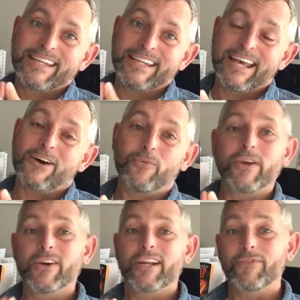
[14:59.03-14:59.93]
Now,
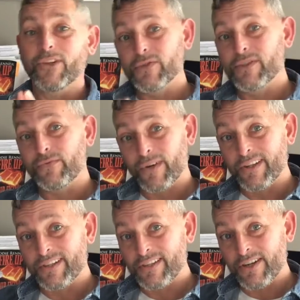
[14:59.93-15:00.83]
we are going to have loads of fun
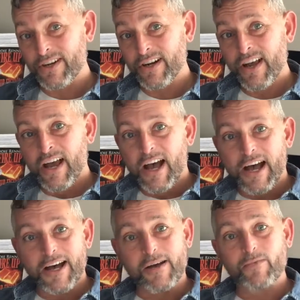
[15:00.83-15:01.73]
this year.
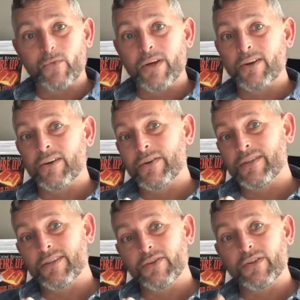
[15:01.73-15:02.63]
We are going
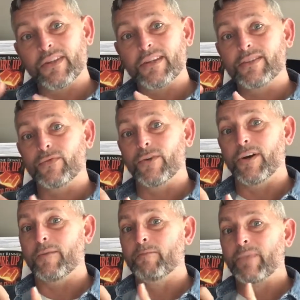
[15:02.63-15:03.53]
to do things
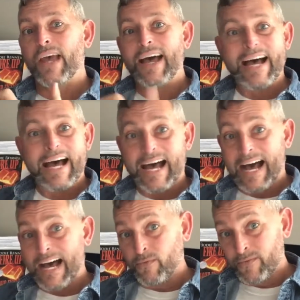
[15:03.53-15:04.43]
from,
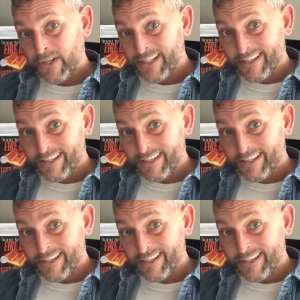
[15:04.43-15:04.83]
I'm going to